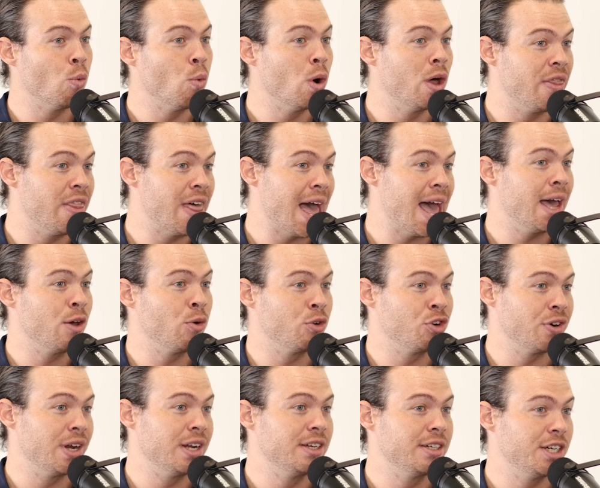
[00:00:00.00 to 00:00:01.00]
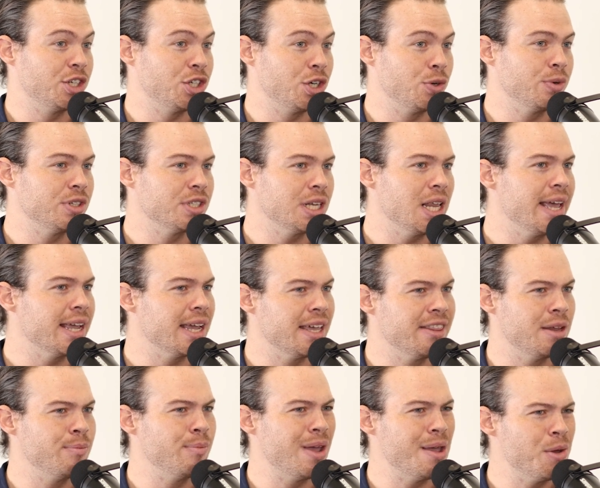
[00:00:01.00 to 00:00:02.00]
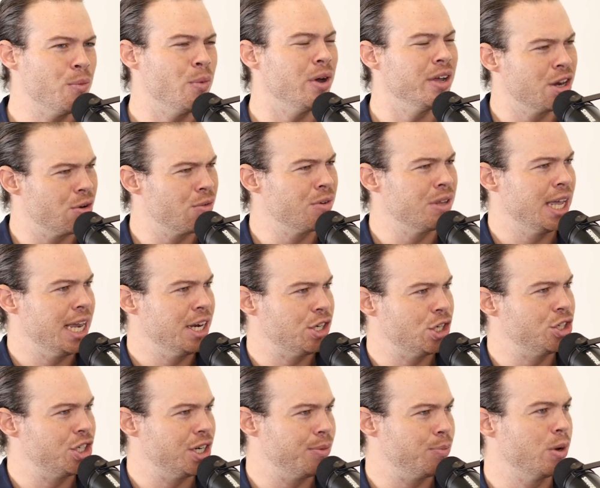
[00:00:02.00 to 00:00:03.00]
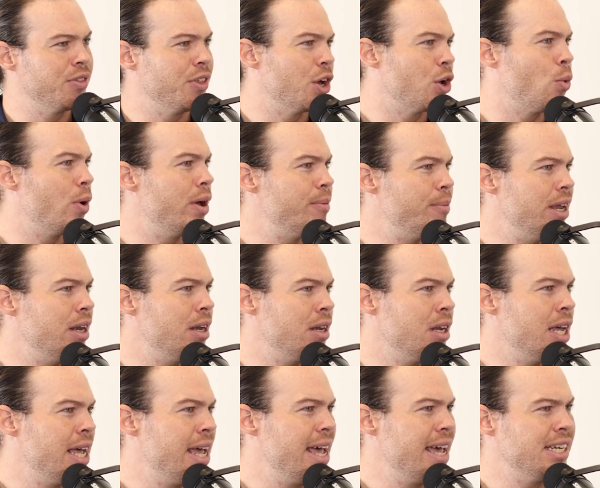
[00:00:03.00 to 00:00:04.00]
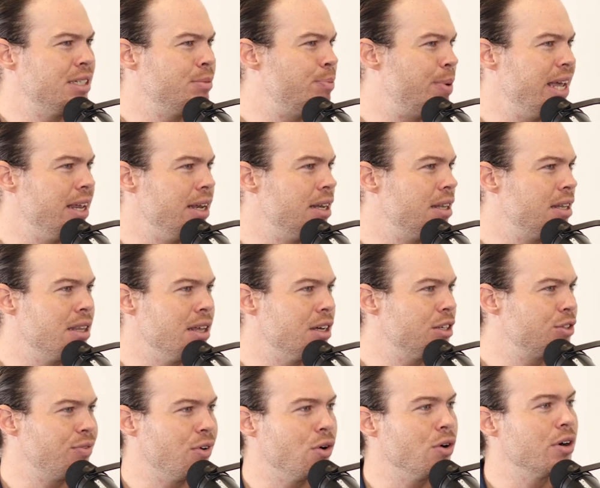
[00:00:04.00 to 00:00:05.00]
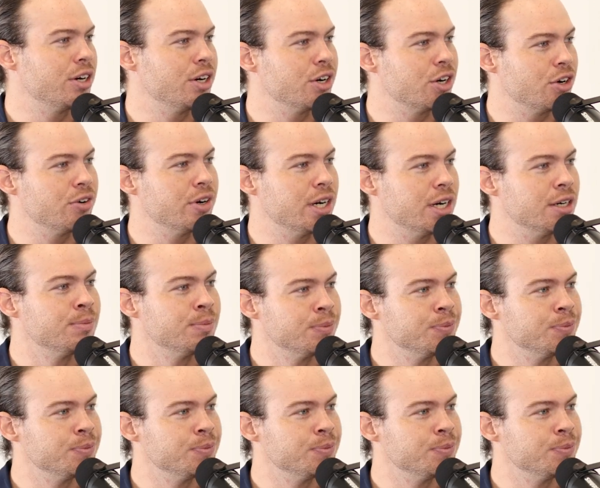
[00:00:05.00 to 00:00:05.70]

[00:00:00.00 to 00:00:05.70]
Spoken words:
what that transition was like, and then maybe what your relationship with equipment has been thus far in your career.